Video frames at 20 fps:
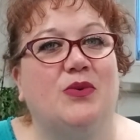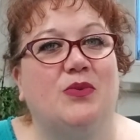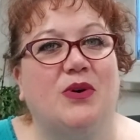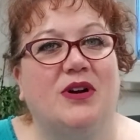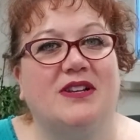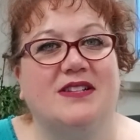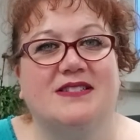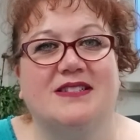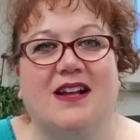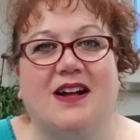
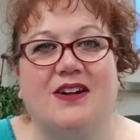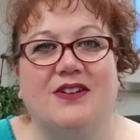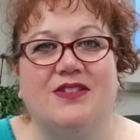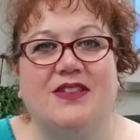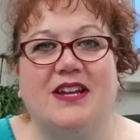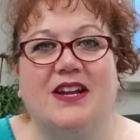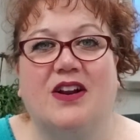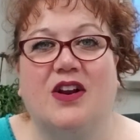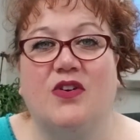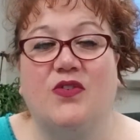One is called
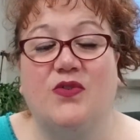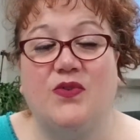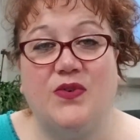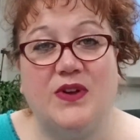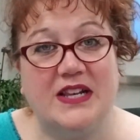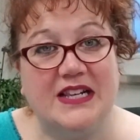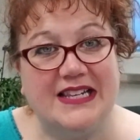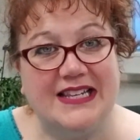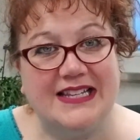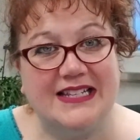their
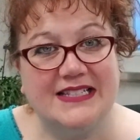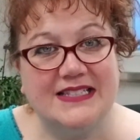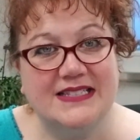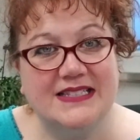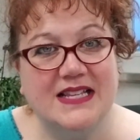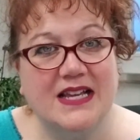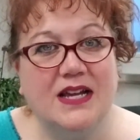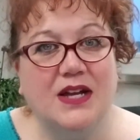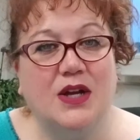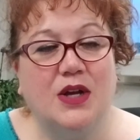Fitness